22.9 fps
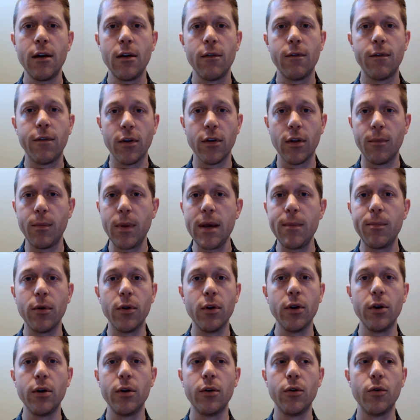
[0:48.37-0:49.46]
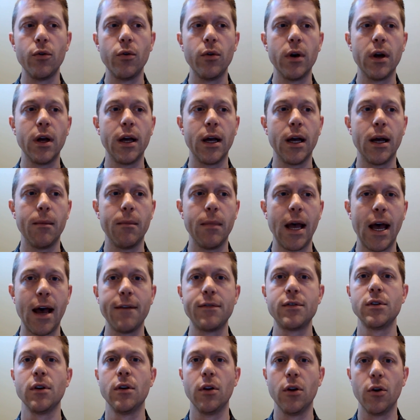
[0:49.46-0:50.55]
for the people who have
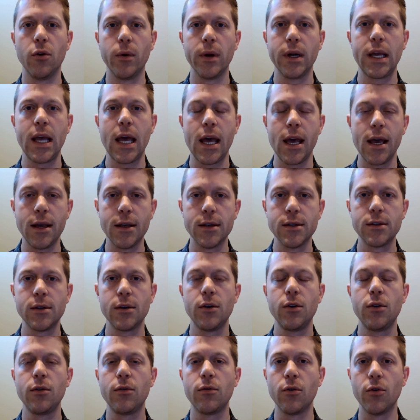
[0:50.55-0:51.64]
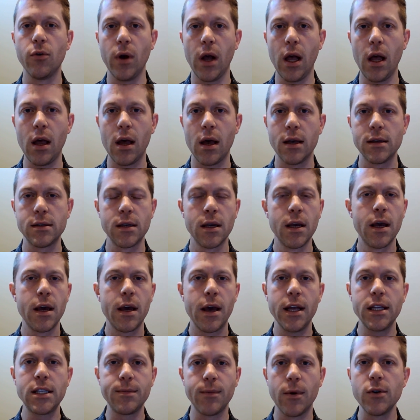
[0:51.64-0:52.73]
solo 1ks through us.
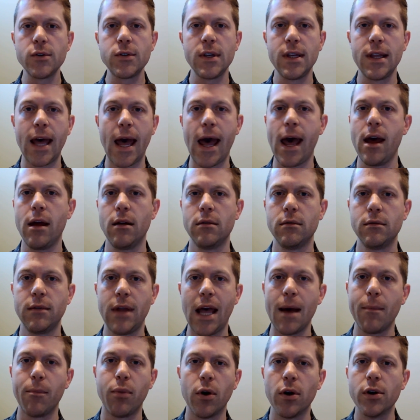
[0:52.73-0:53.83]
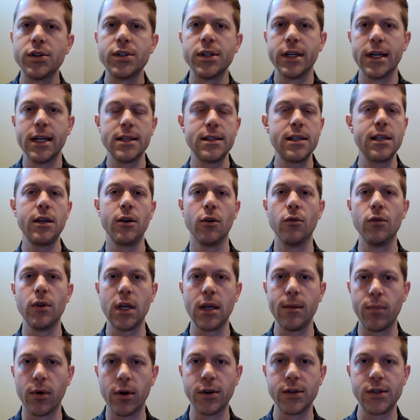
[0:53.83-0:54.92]
It's mostly that person is the
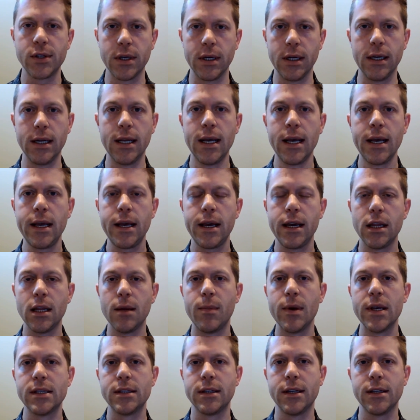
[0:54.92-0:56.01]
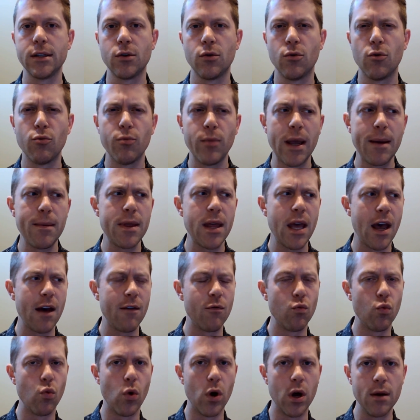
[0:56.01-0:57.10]
only person in the business, or maybe they
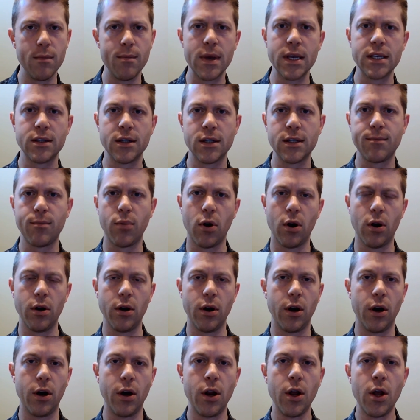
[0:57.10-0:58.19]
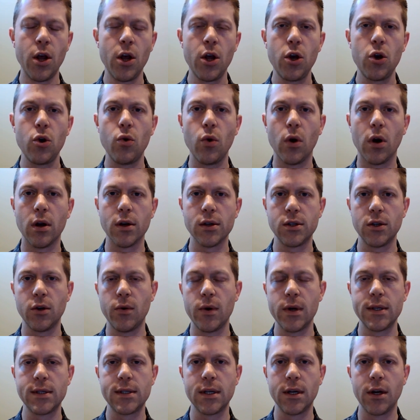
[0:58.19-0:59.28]
have one business partner who also
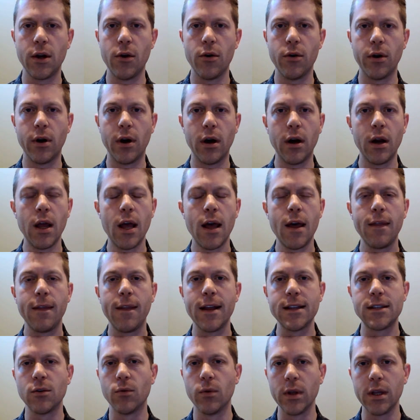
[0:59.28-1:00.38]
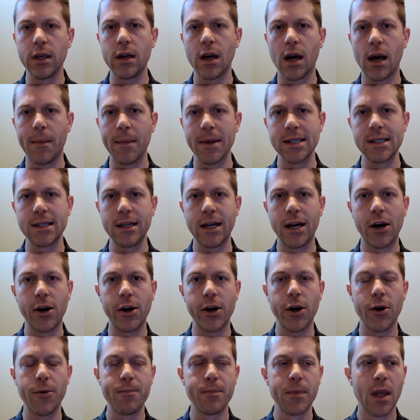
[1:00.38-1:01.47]
is an owner. That's a really common
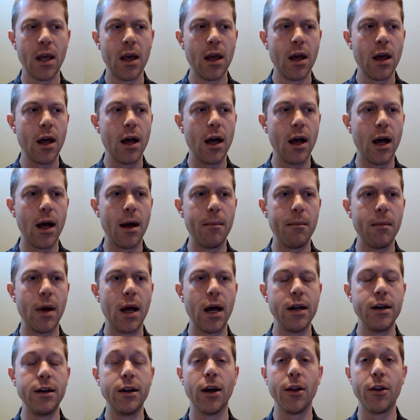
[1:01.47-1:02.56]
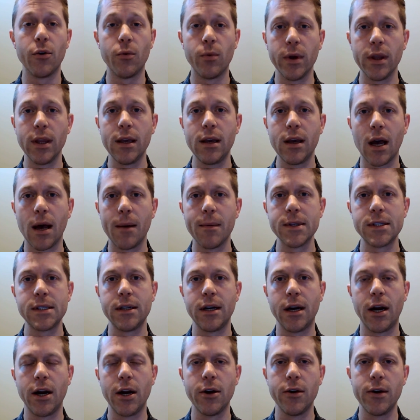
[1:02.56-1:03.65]
scenario. Another really common
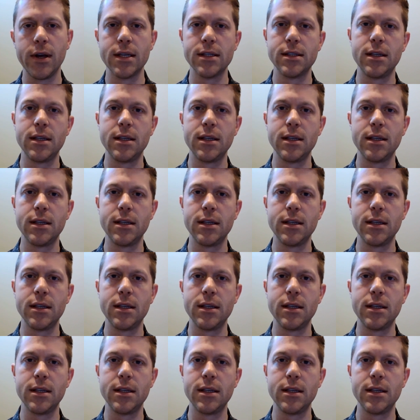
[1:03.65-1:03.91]
scenario is